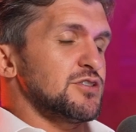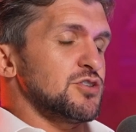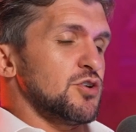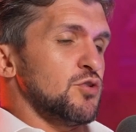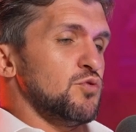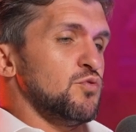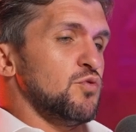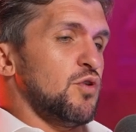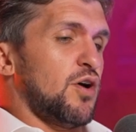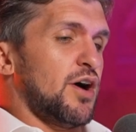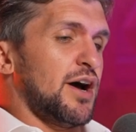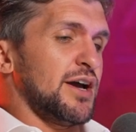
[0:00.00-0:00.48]

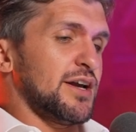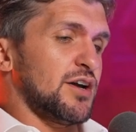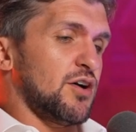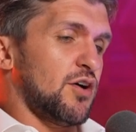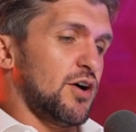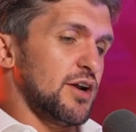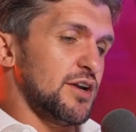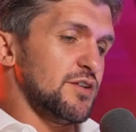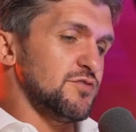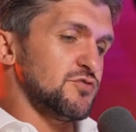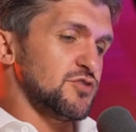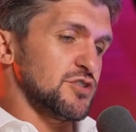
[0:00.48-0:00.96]
So I
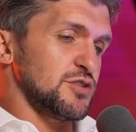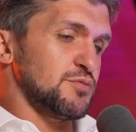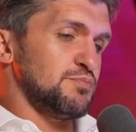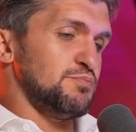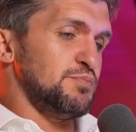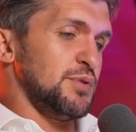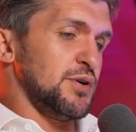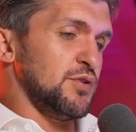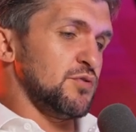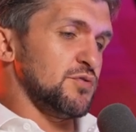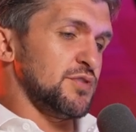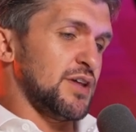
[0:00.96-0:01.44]
kind of
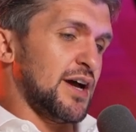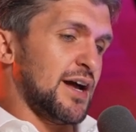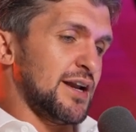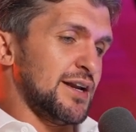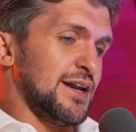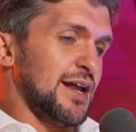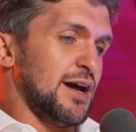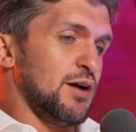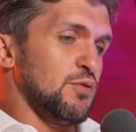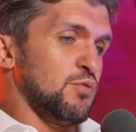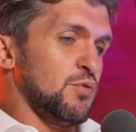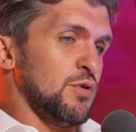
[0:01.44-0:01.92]
just built that
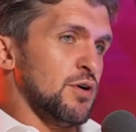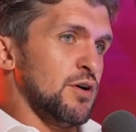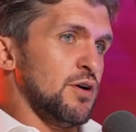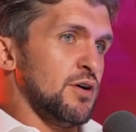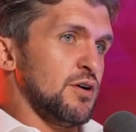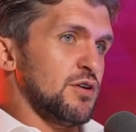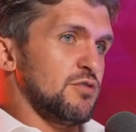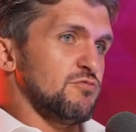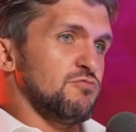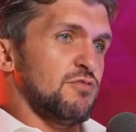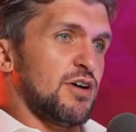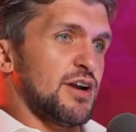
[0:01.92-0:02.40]

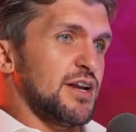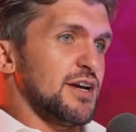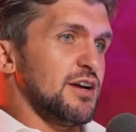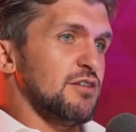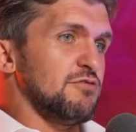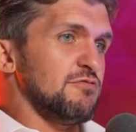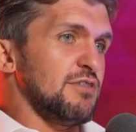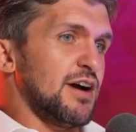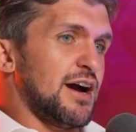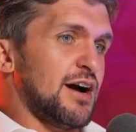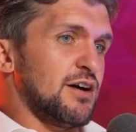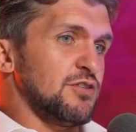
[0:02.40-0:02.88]
network, running
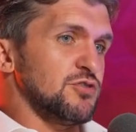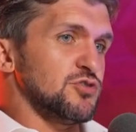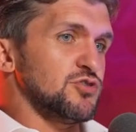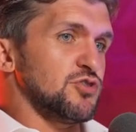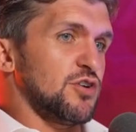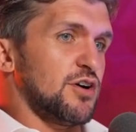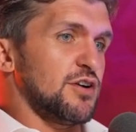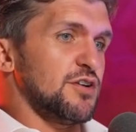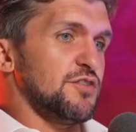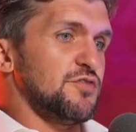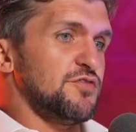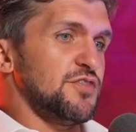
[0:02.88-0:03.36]
around
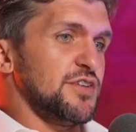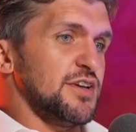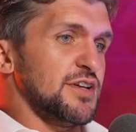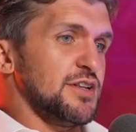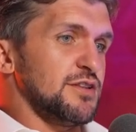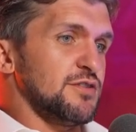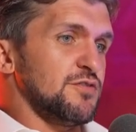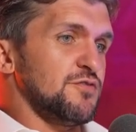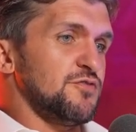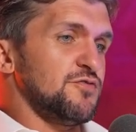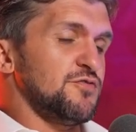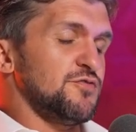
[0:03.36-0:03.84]
trying to
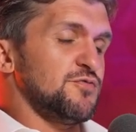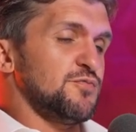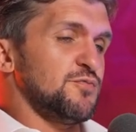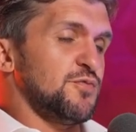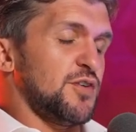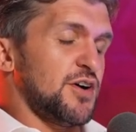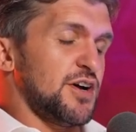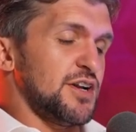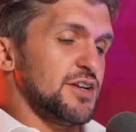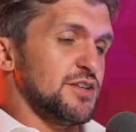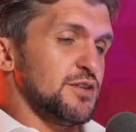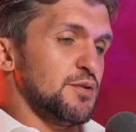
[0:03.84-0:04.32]

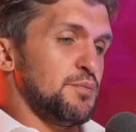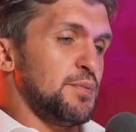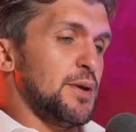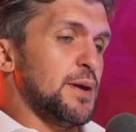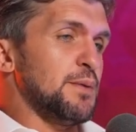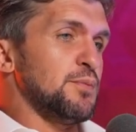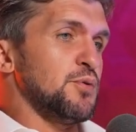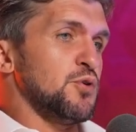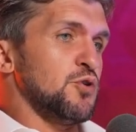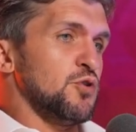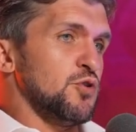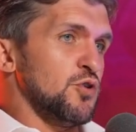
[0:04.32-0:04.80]
find the
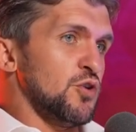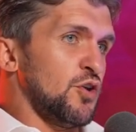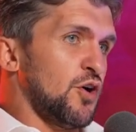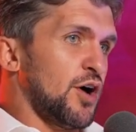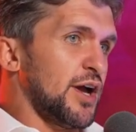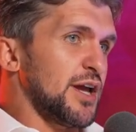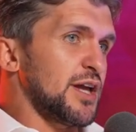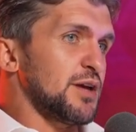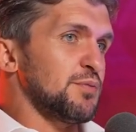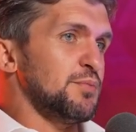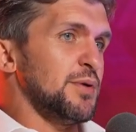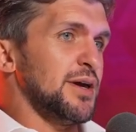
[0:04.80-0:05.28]
people who
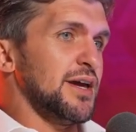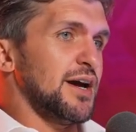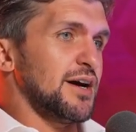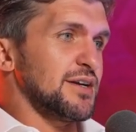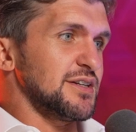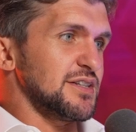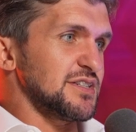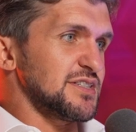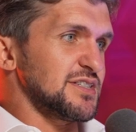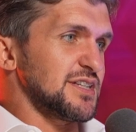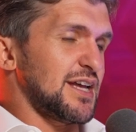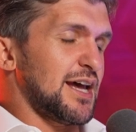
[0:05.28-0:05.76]
like me,
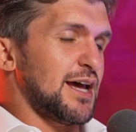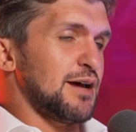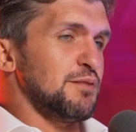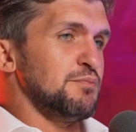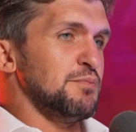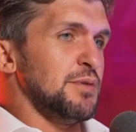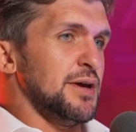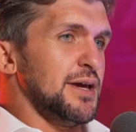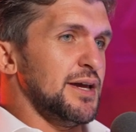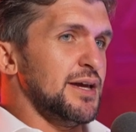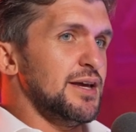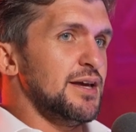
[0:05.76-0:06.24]

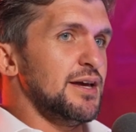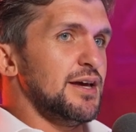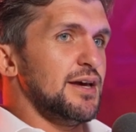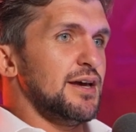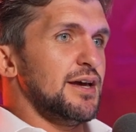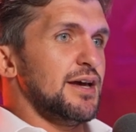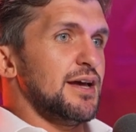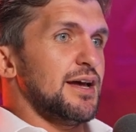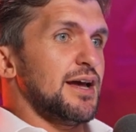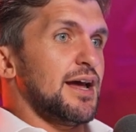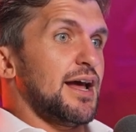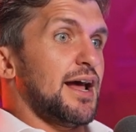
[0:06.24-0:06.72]
understand me,
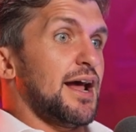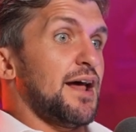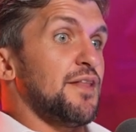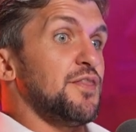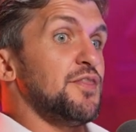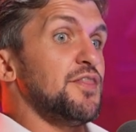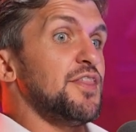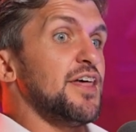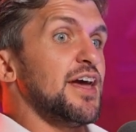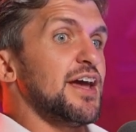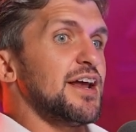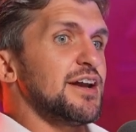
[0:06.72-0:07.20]

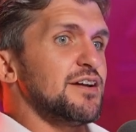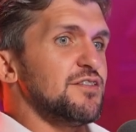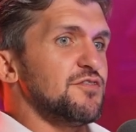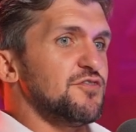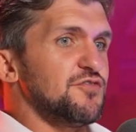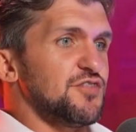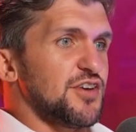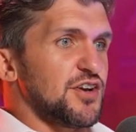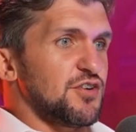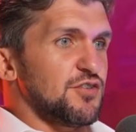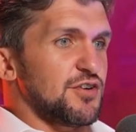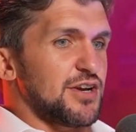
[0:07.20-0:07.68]
and then
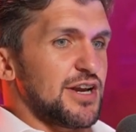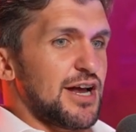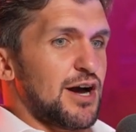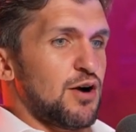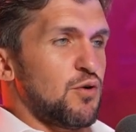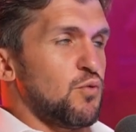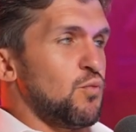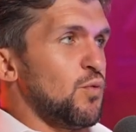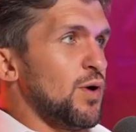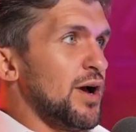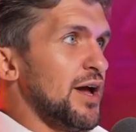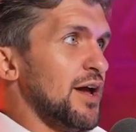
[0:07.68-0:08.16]
figuring
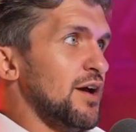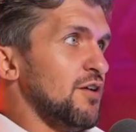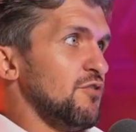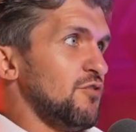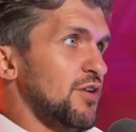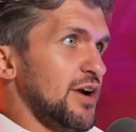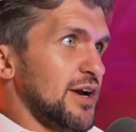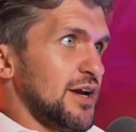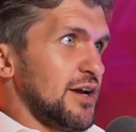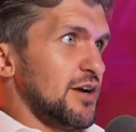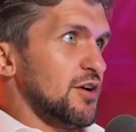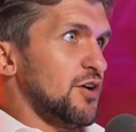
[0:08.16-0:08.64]
out
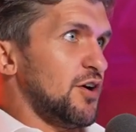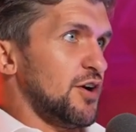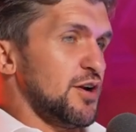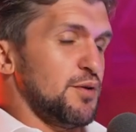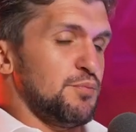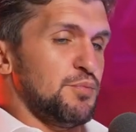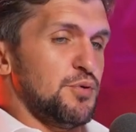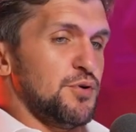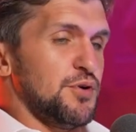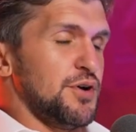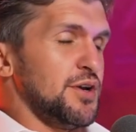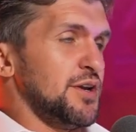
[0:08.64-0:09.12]
where I can kind
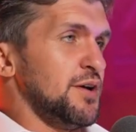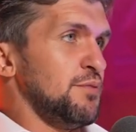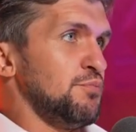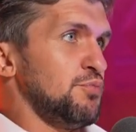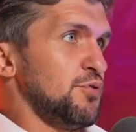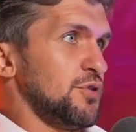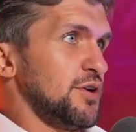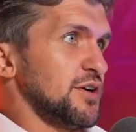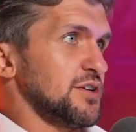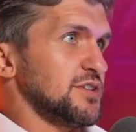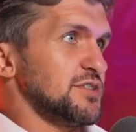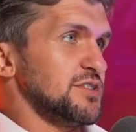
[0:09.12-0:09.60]
of put in a
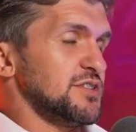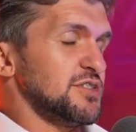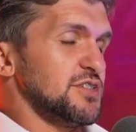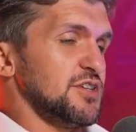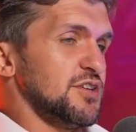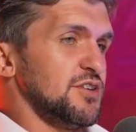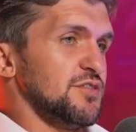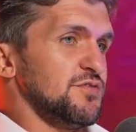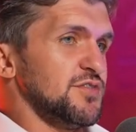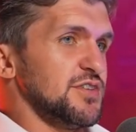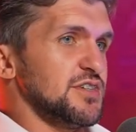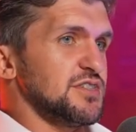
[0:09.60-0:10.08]
product and
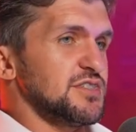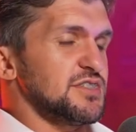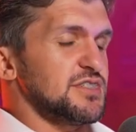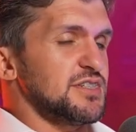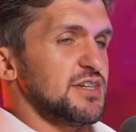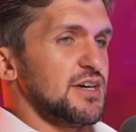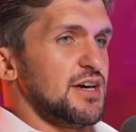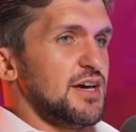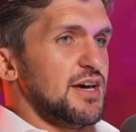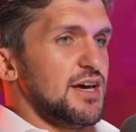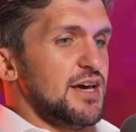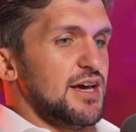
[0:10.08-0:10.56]

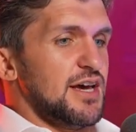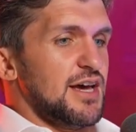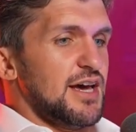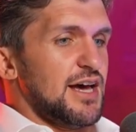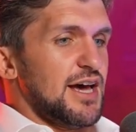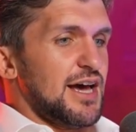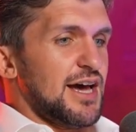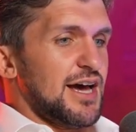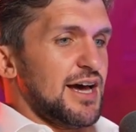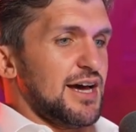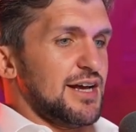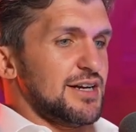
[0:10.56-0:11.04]
service.
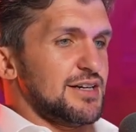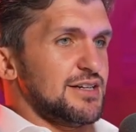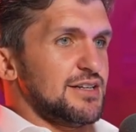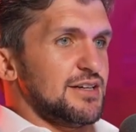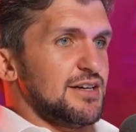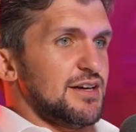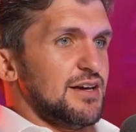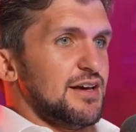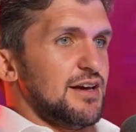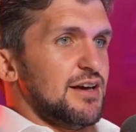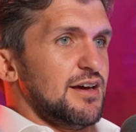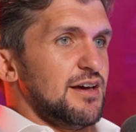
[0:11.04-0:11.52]
And
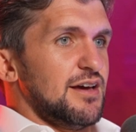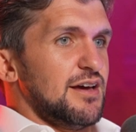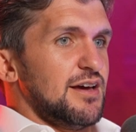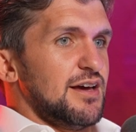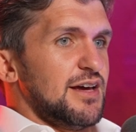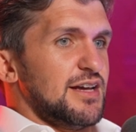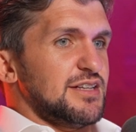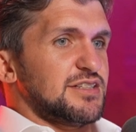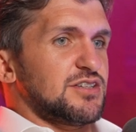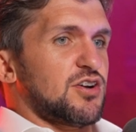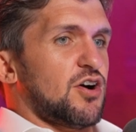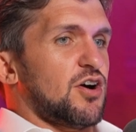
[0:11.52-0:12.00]

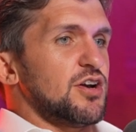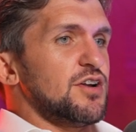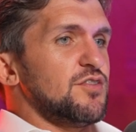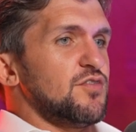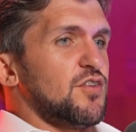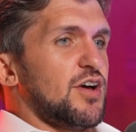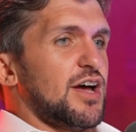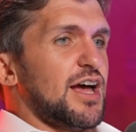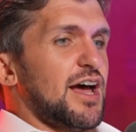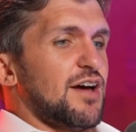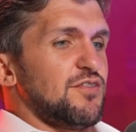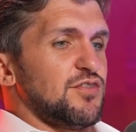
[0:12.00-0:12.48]
it's kind of
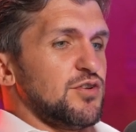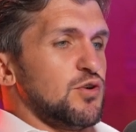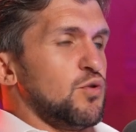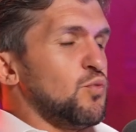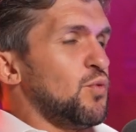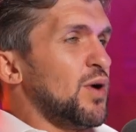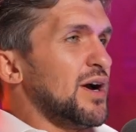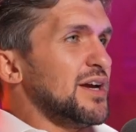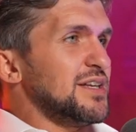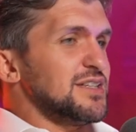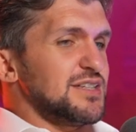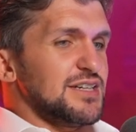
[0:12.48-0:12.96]
like having a
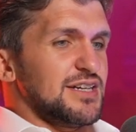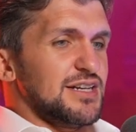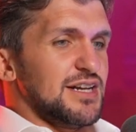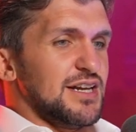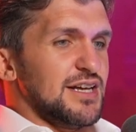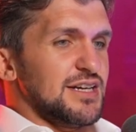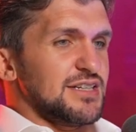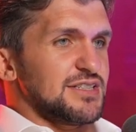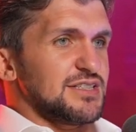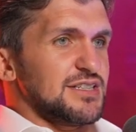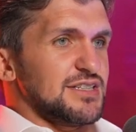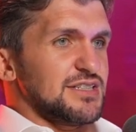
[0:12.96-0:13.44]
waiting
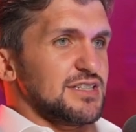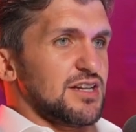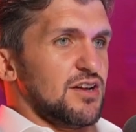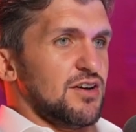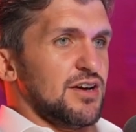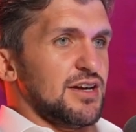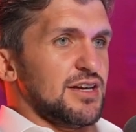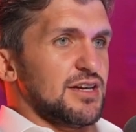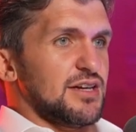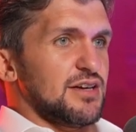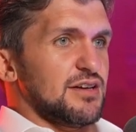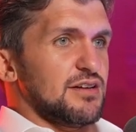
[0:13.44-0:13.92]
list. It's
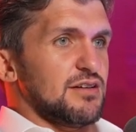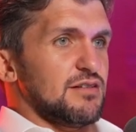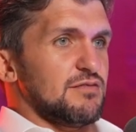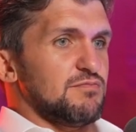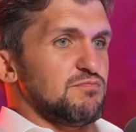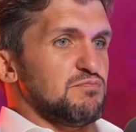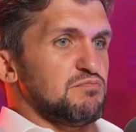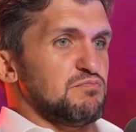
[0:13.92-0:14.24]
like